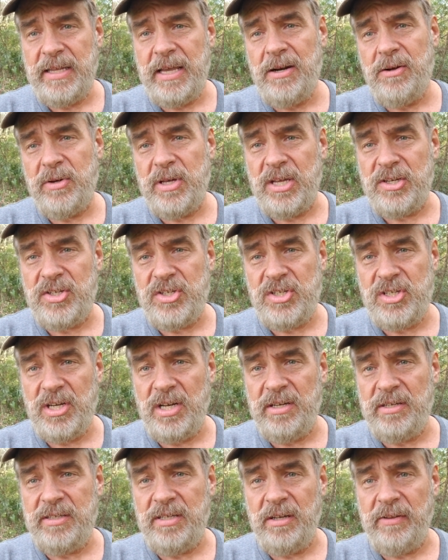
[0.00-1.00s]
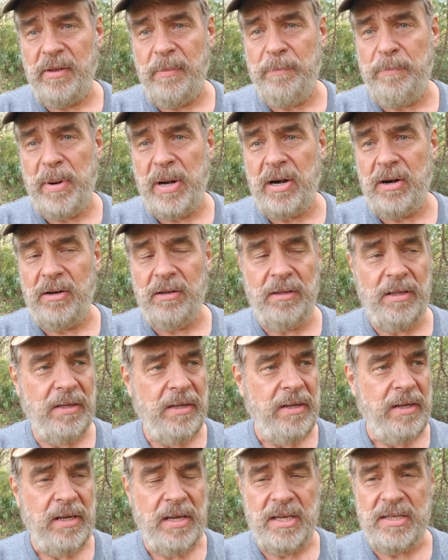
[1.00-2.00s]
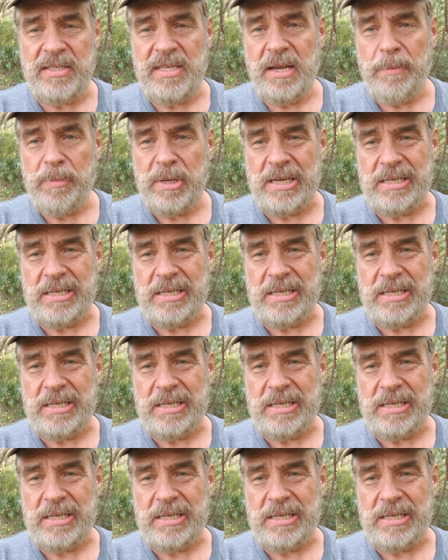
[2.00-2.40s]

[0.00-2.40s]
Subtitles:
They don't get shit until the barrel is